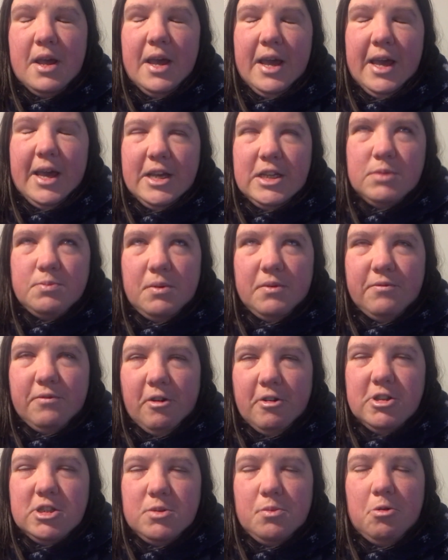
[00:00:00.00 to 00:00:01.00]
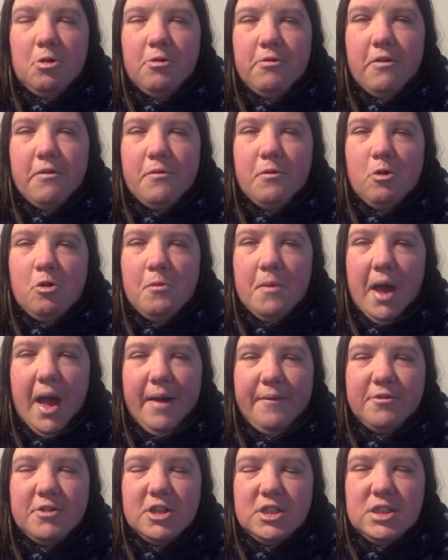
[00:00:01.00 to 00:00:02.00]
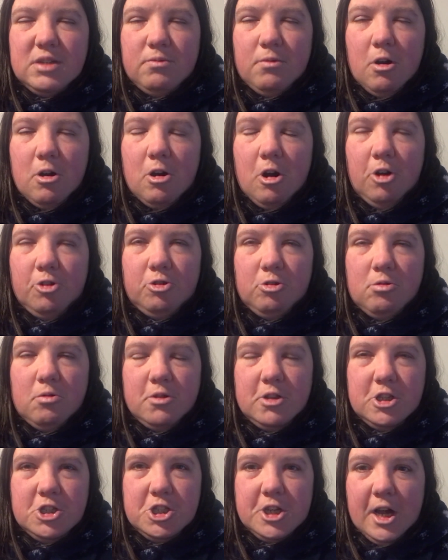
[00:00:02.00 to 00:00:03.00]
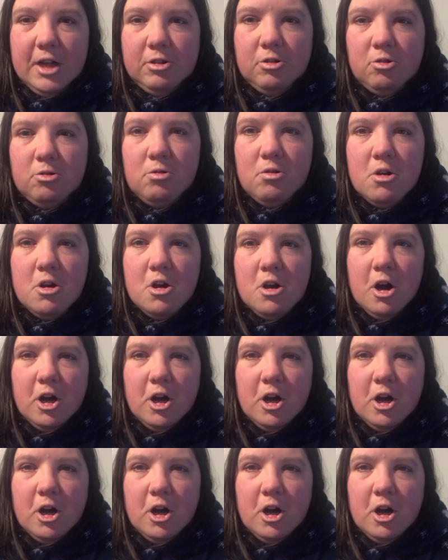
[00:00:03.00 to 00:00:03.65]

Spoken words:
He has been very supportive of all my advocacy work I do on the channel.